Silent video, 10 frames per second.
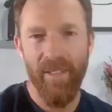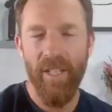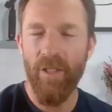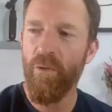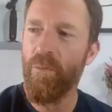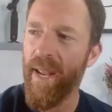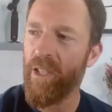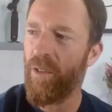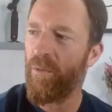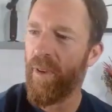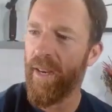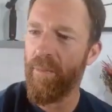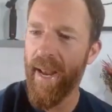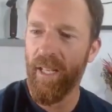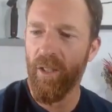seeing as you mentioned
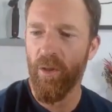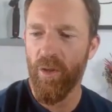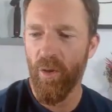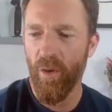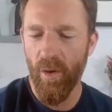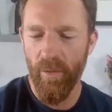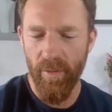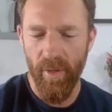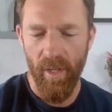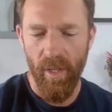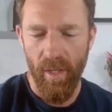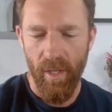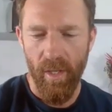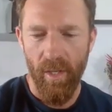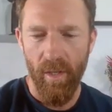fundamentals, sort of,
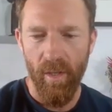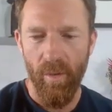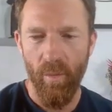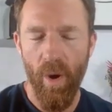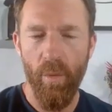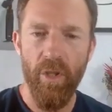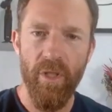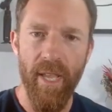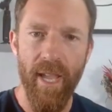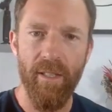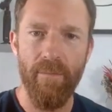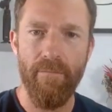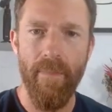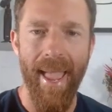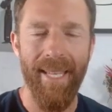what would you say is the
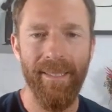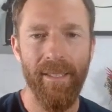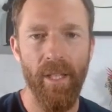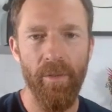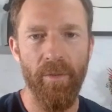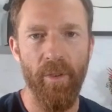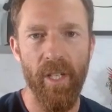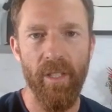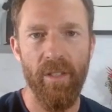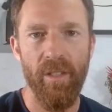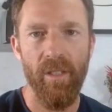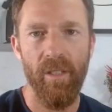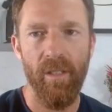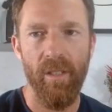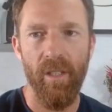main difference
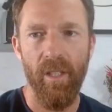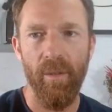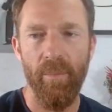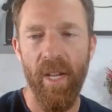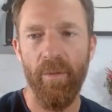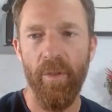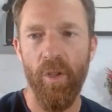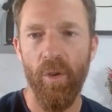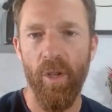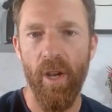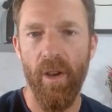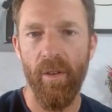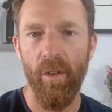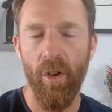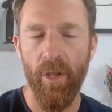been for you,
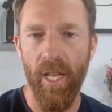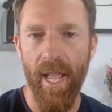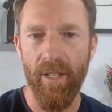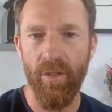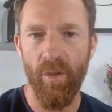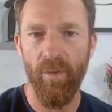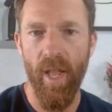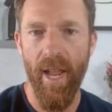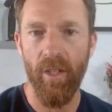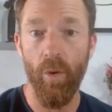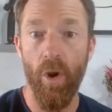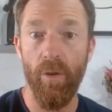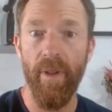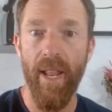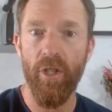looking at sort of like your
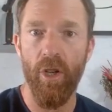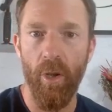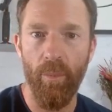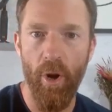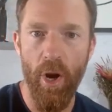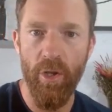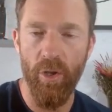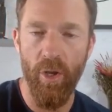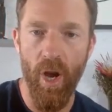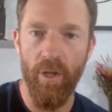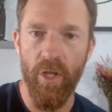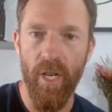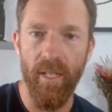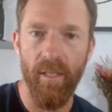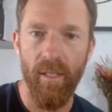conventional approach to
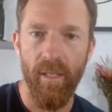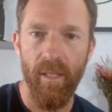coaching